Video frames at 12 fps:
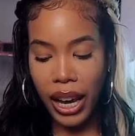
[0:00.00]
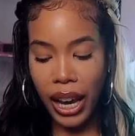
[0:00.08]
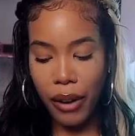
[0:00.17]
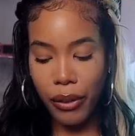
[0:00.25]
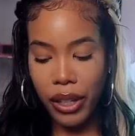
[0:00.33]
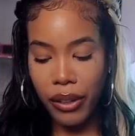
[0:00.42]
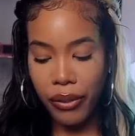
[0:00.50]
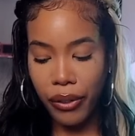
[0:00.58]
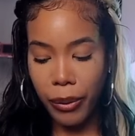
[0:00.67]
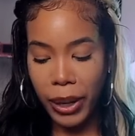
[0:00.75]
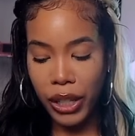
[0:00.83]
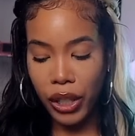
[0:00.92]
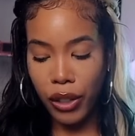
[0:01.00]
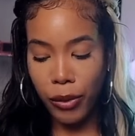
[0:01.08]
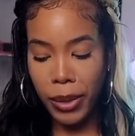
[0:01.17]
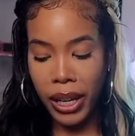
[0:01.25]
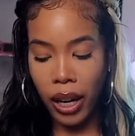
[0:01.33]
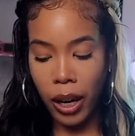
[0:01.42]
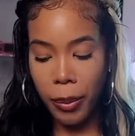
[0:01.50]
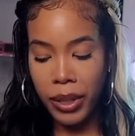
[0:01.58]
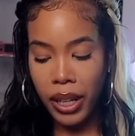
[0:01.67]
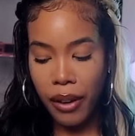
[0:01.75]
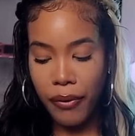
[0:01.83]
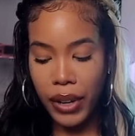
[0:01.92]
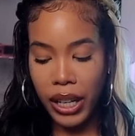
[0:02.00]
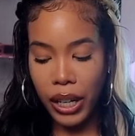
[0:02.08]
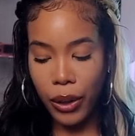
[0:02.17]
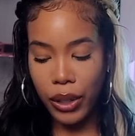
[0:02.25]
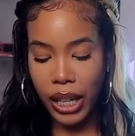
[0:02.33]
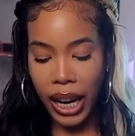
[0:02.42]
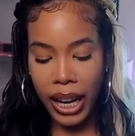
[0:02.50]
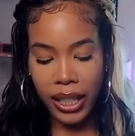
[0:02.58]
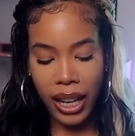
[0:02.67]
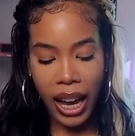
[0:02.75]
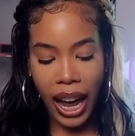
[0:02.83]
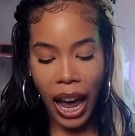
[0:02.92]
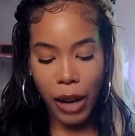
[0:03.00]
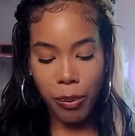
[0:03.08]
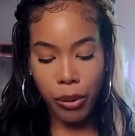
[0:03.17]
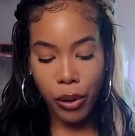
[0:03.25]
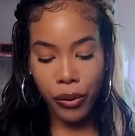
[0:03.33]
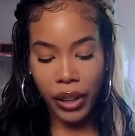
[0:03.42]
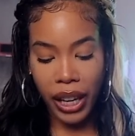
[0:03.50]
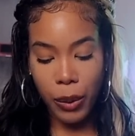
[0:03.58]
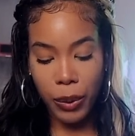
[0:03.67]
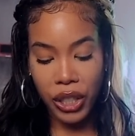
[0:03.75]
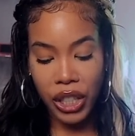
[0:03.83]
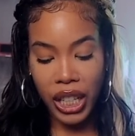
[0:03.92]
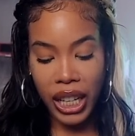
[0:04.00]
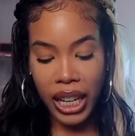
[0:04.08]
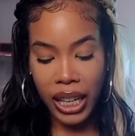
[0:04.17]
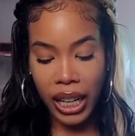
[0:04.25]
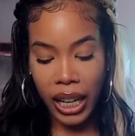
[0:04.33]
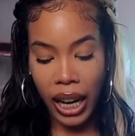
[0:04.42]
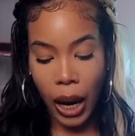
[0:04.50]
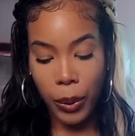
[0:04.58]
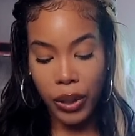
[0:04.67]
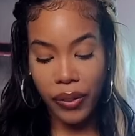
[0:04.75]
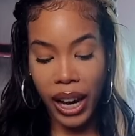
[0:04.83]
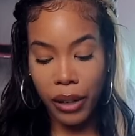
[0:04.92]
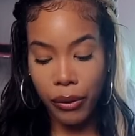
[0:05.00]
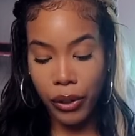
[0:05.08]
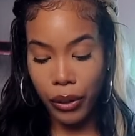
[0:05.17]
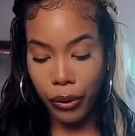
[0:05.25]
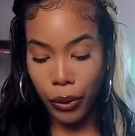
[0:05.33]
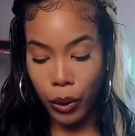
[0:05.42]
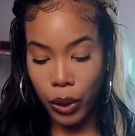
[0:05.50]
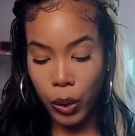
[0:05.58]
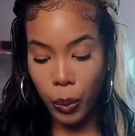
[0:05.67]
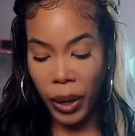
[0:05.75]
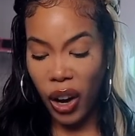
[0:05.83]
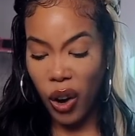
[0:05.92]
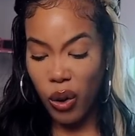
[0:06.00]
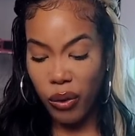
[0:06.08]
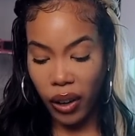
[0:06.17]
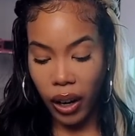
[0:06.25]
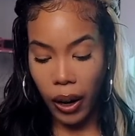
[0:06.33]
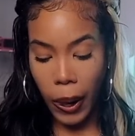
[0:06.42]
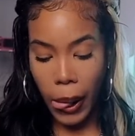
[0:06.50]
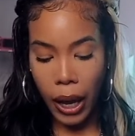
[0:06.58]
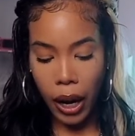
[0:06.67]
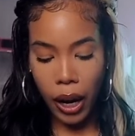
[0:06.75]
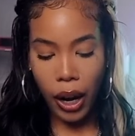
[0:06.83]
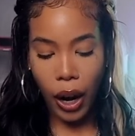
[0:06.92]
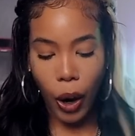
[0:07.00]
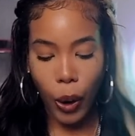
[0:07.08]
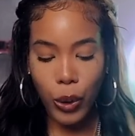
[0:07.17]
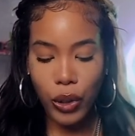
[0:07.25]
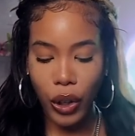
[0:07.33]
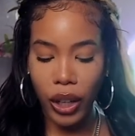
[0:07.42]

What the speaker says: every confirmation of meetups, video chats. I had proof that he was cheating and that I was filing for divorce. We're over. Hold